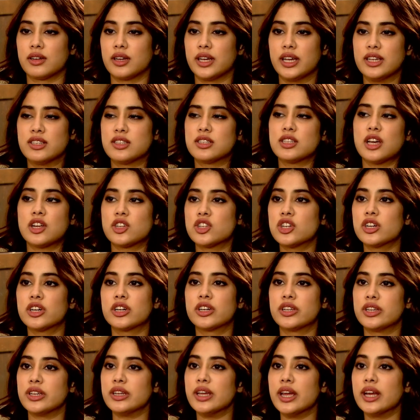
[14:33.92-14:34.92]
He's such a
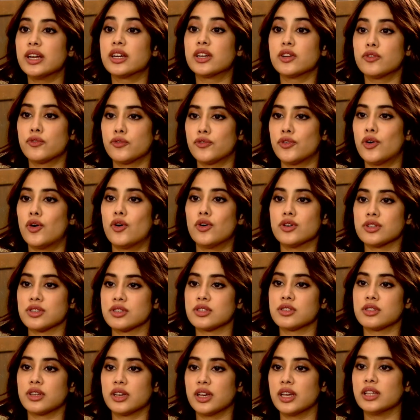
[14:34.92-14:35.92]
creative
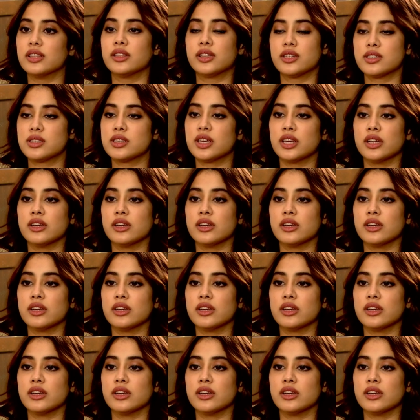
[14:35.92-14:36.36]
force in this